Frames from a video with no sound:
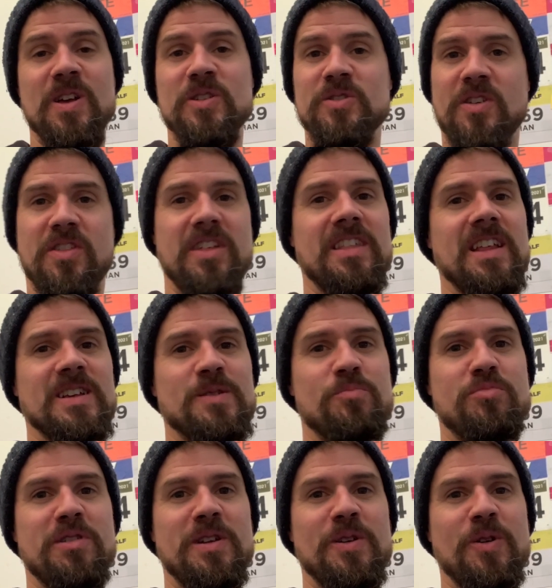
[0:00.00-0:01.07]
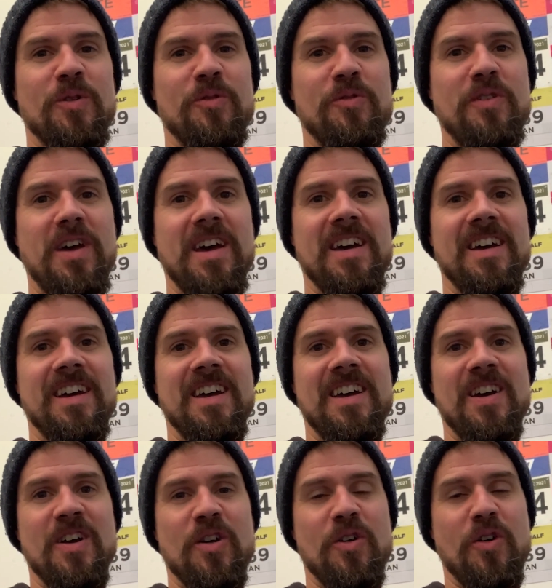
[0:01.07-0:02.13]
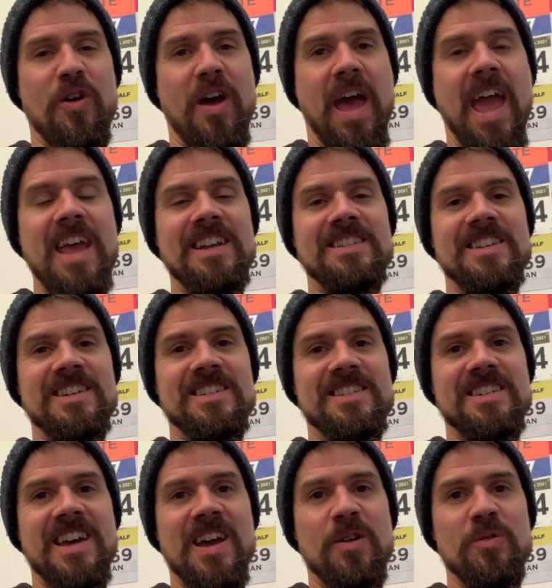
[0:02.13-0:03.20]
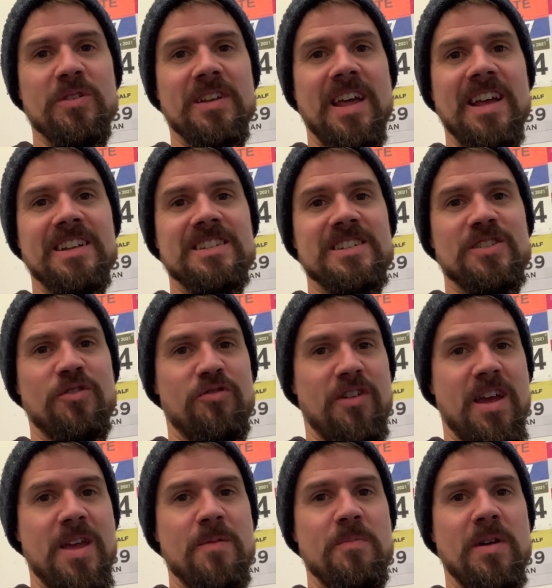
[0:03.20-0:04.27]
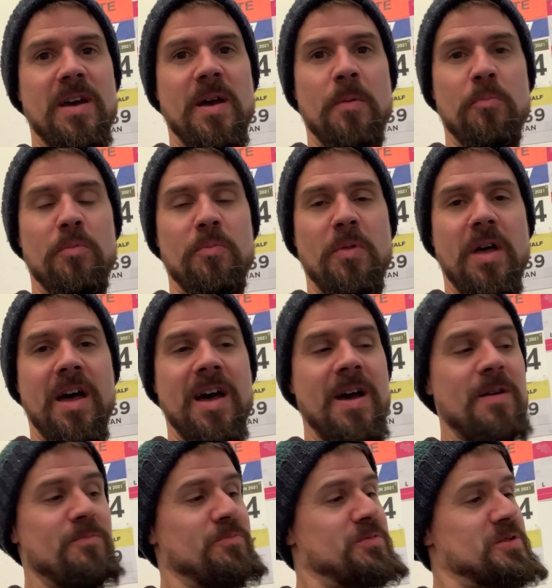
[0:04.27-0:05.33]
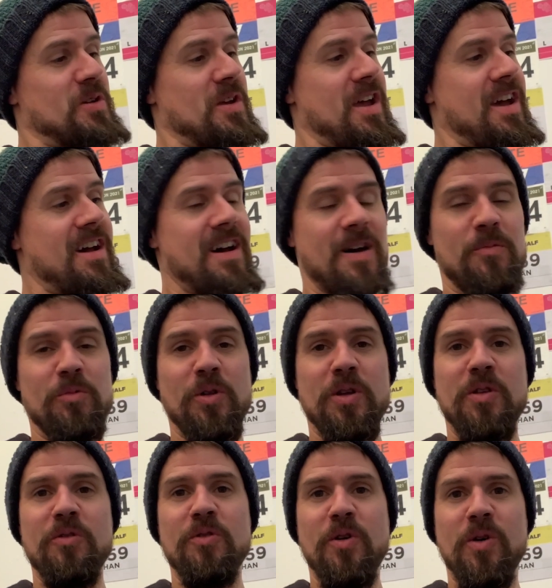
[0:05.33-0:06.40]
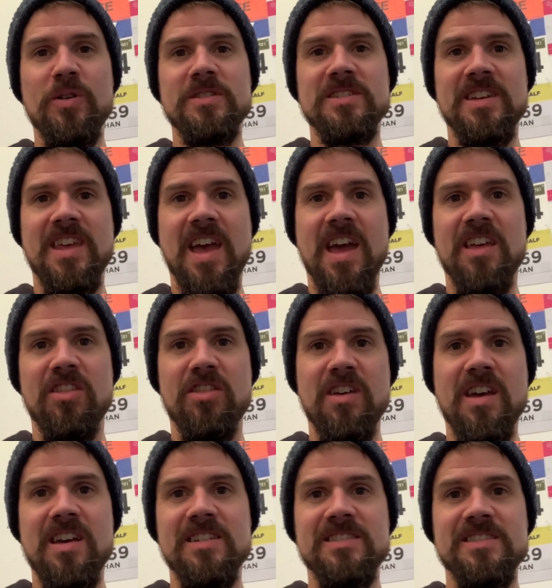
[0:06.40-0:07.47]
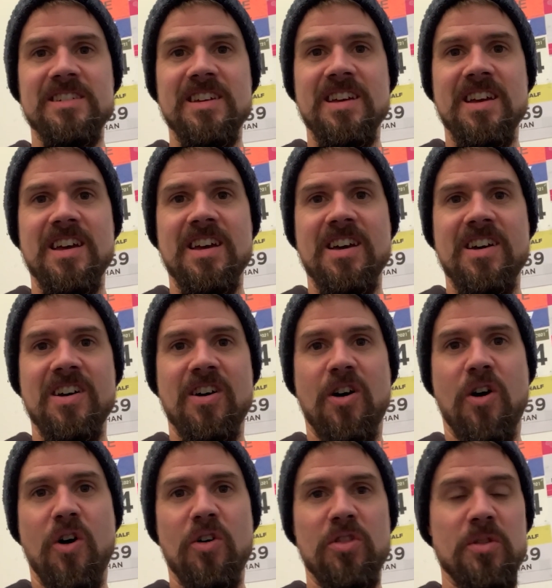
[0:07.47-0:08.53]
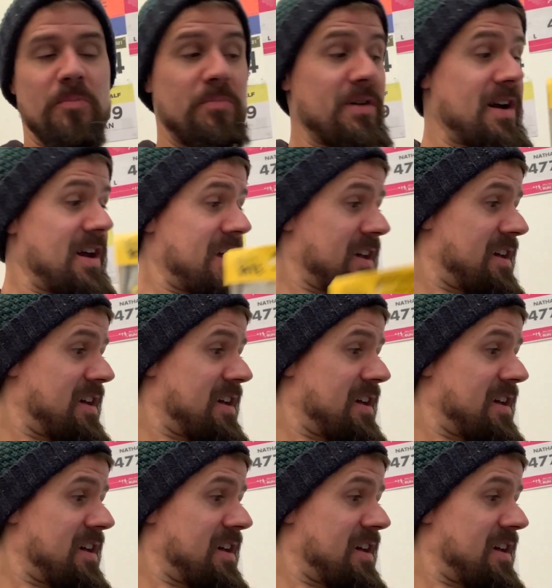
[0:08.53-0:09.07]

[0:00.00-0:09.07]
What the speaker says: So I think that's a pretty good fit. Got 80s tech with an 80s frame. So yeah, I'm looking forward to getting this on the bike.